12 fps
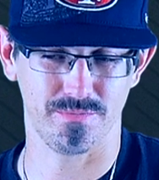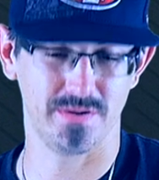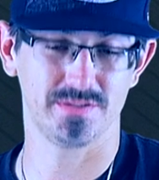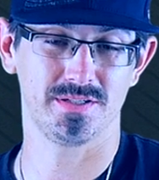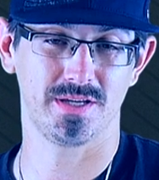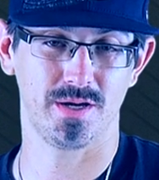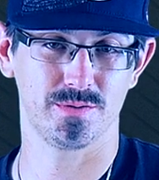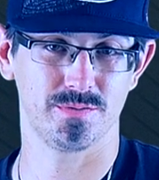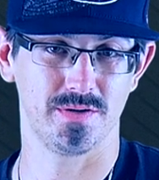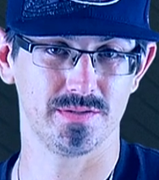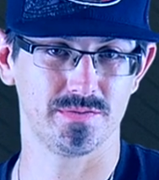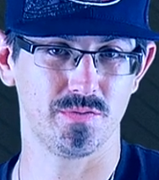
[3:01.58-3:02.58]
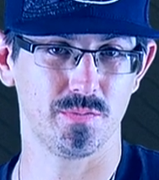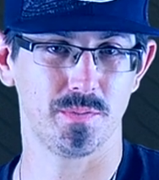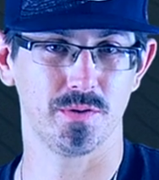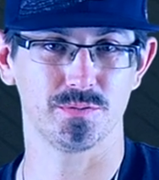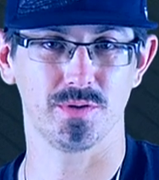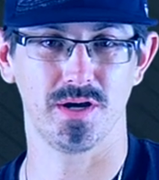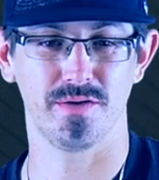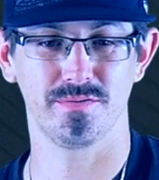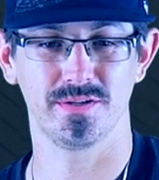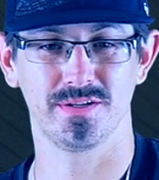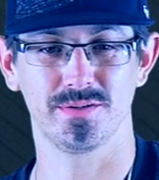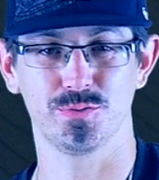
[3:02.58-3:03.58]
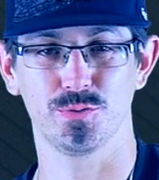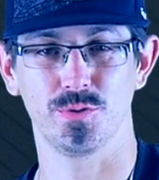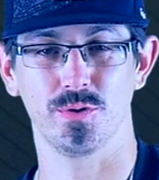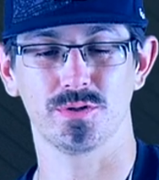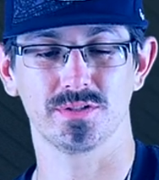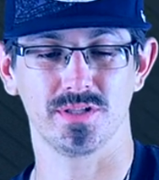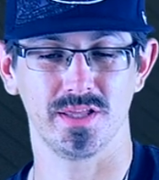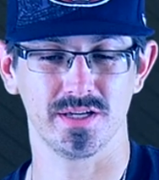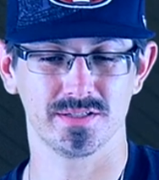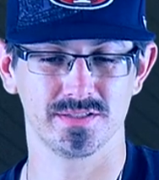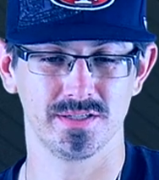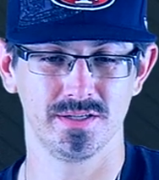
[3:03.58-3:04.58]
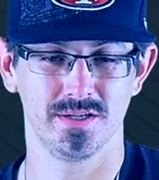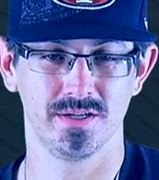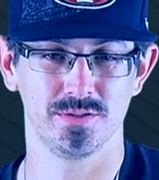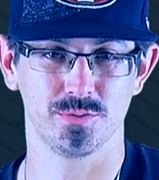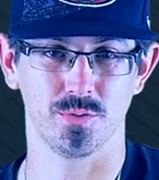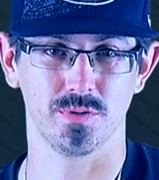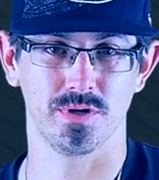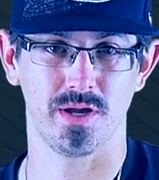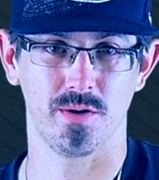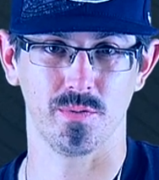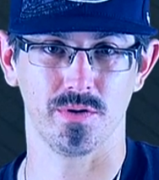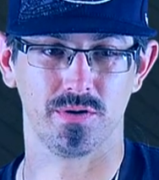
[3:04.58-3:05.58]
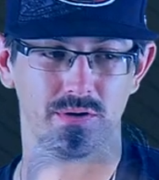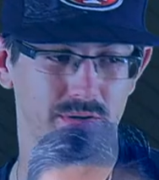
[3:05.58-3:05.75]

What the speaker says: or Fantasy Couch Fantasy Football Draft, Drew York selects Jordan Howard.